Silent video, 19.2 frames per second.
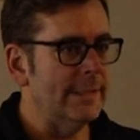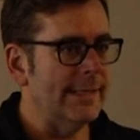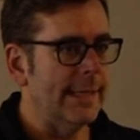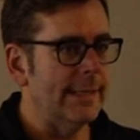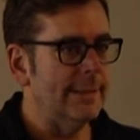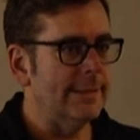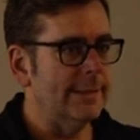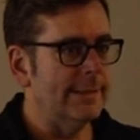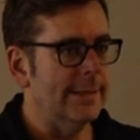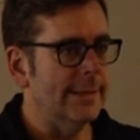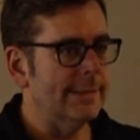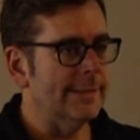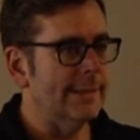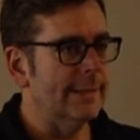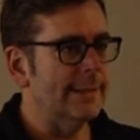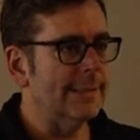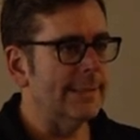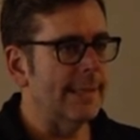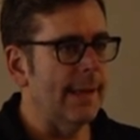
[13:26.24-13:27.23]
sentences
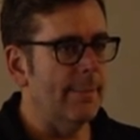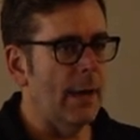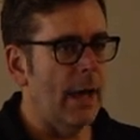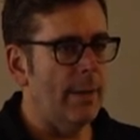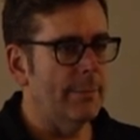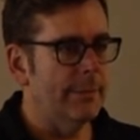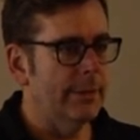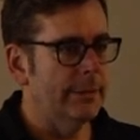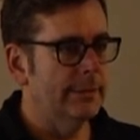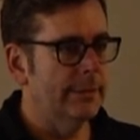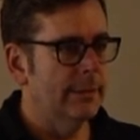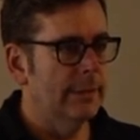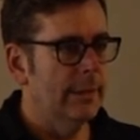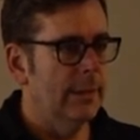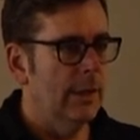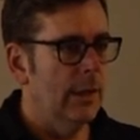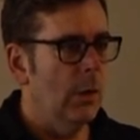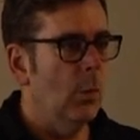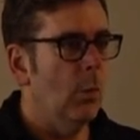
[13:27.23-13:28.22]
that sum up
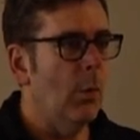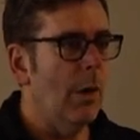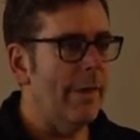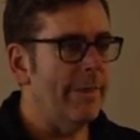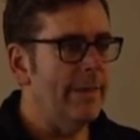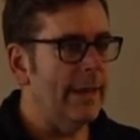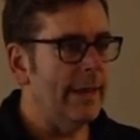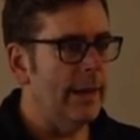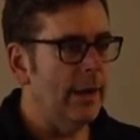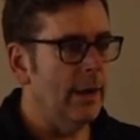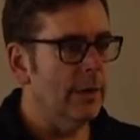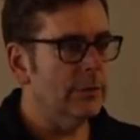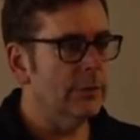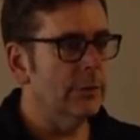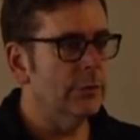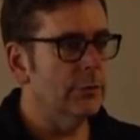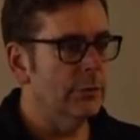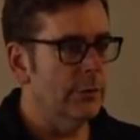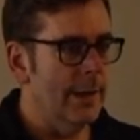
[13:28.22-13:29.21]
what the
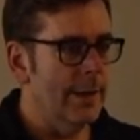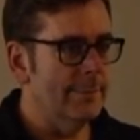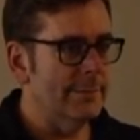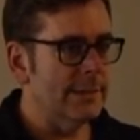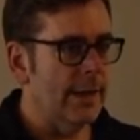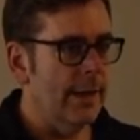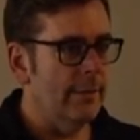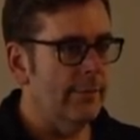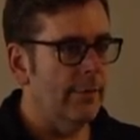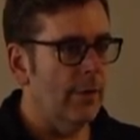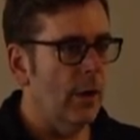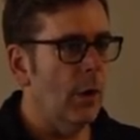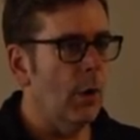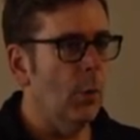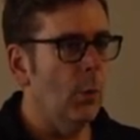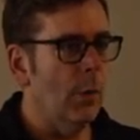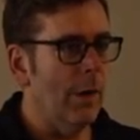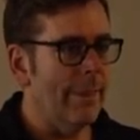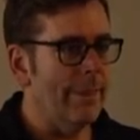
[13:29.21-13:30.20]
character dreams of
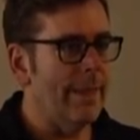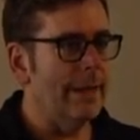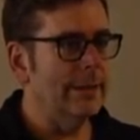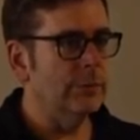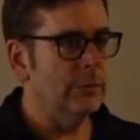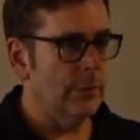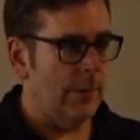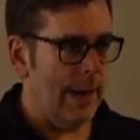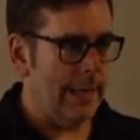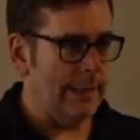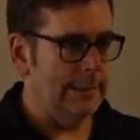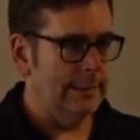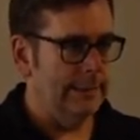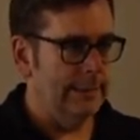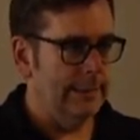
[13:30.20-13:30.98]
or what they dread,